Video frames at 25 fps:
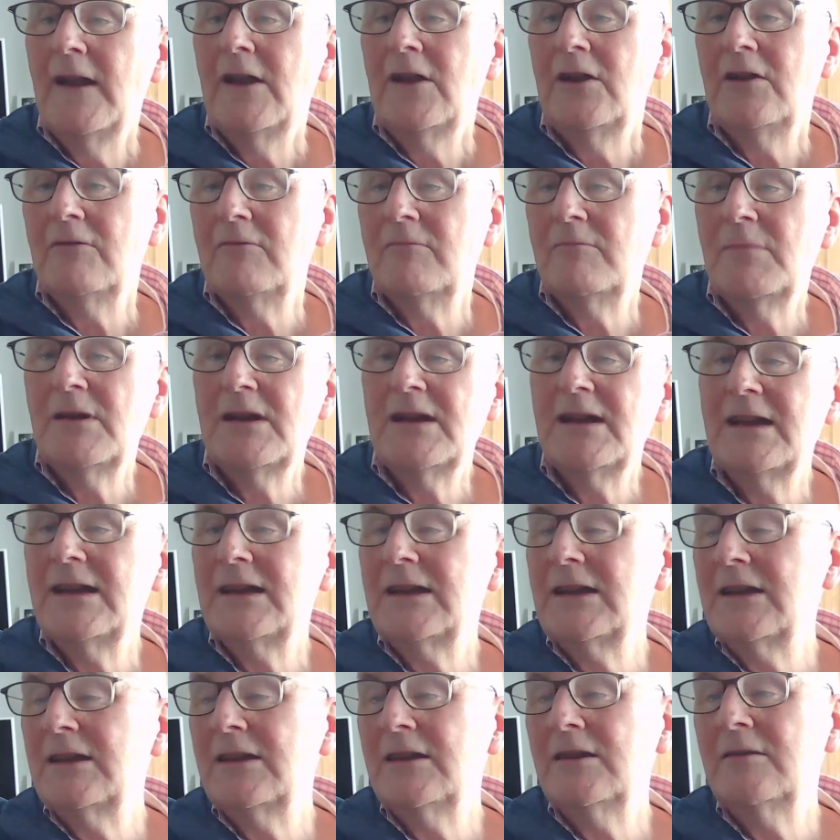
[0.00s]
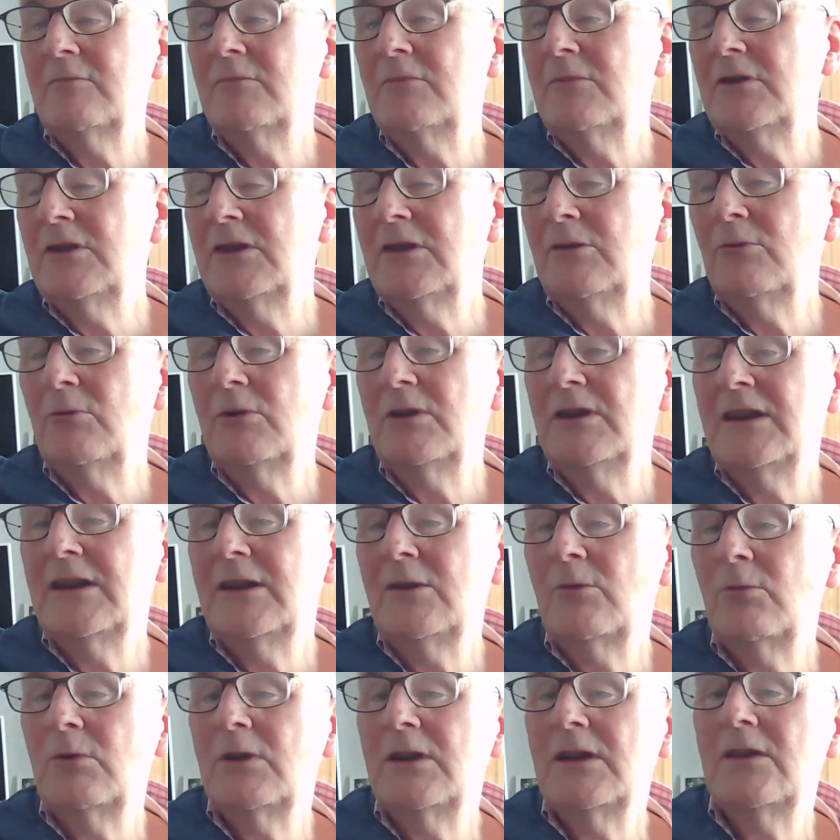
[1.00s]
You're making me
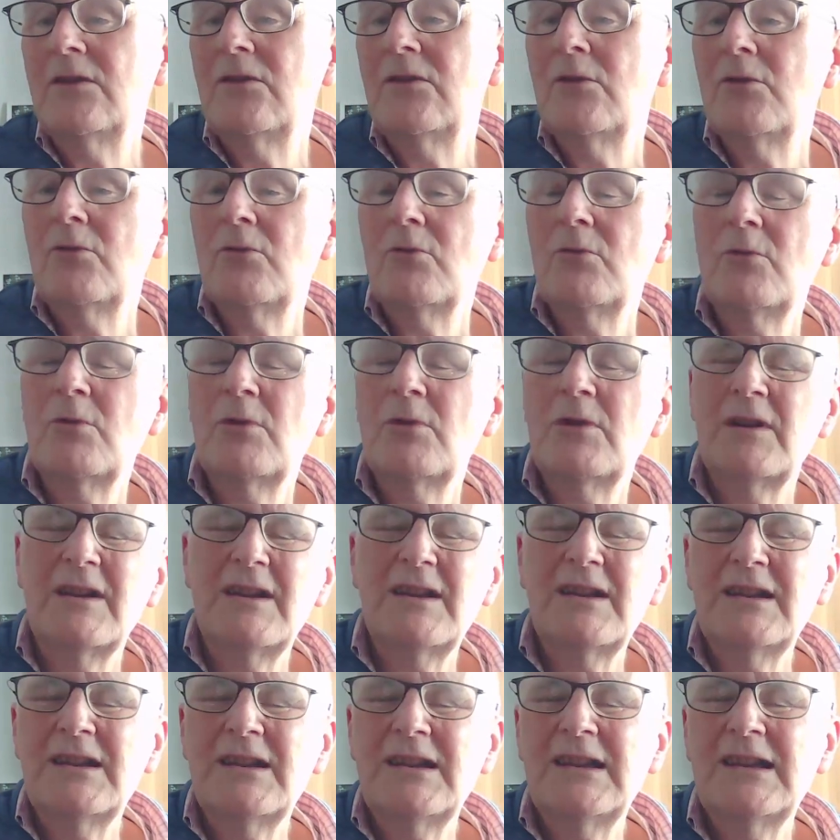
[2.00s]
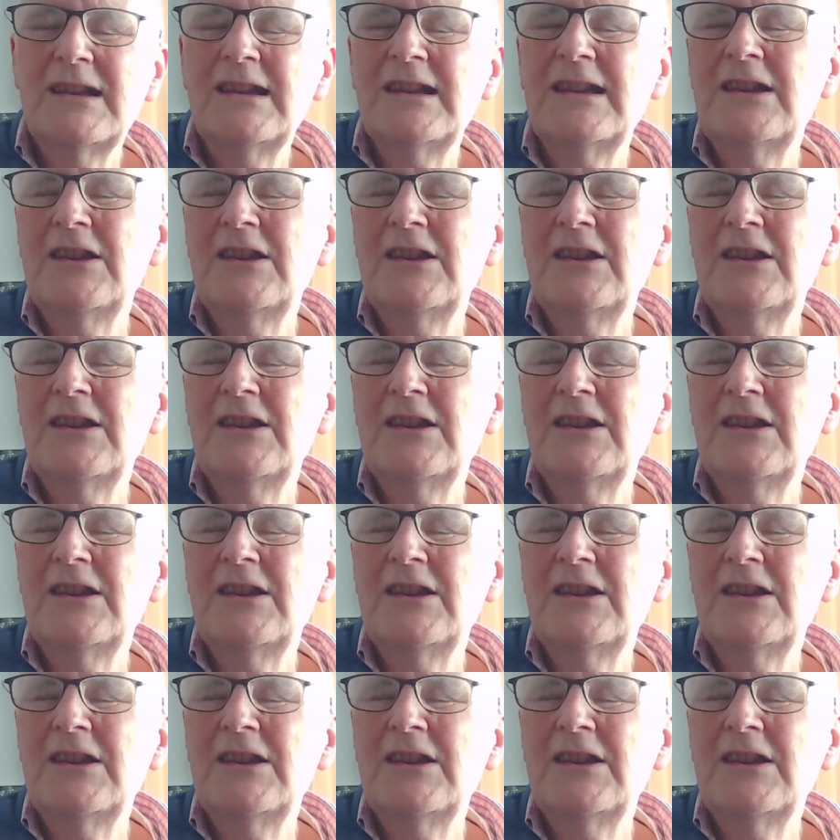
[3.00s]
weak with the way